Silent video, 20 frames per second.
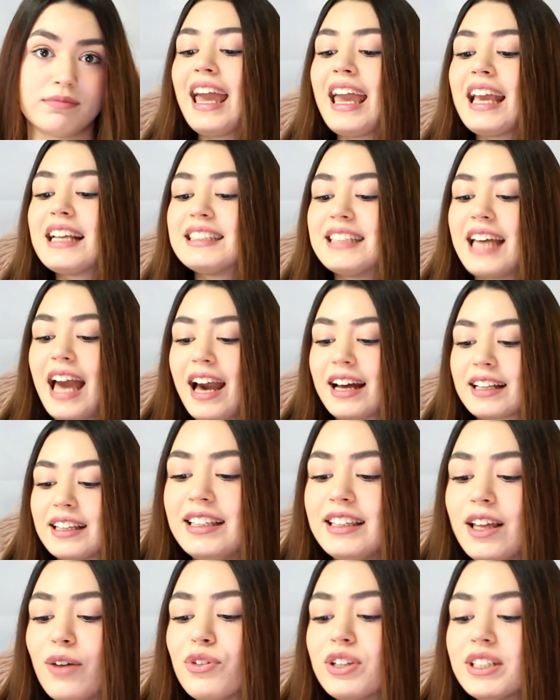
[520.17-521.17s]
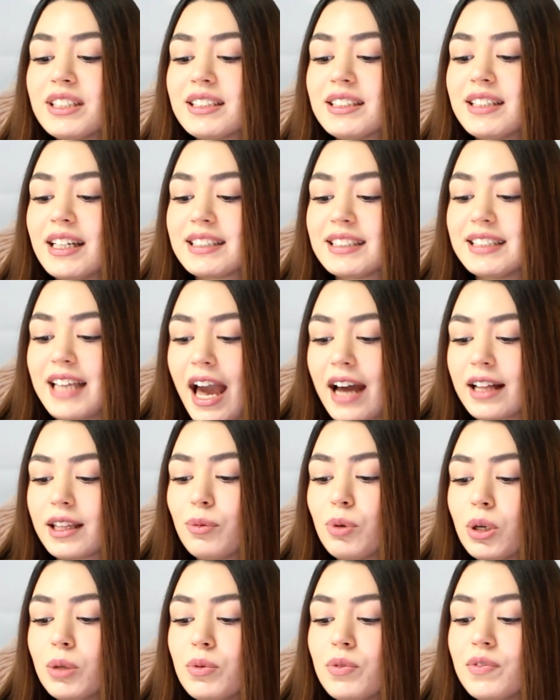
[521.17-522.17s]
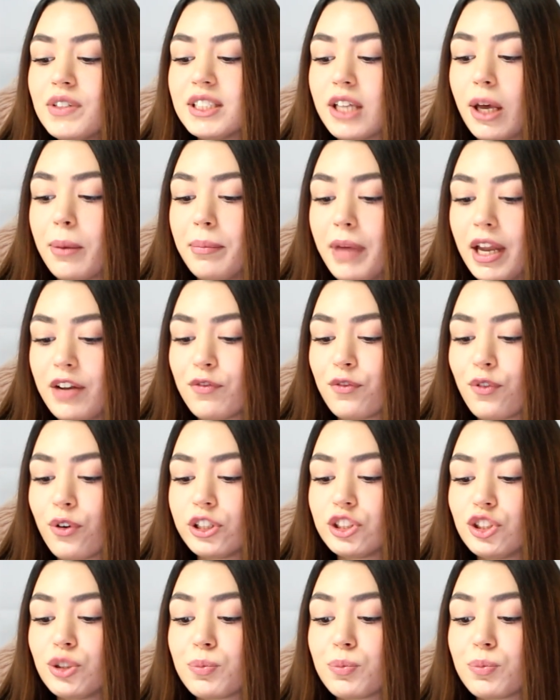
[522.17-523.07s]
Exactly. Now this is exactly what movies are meant for,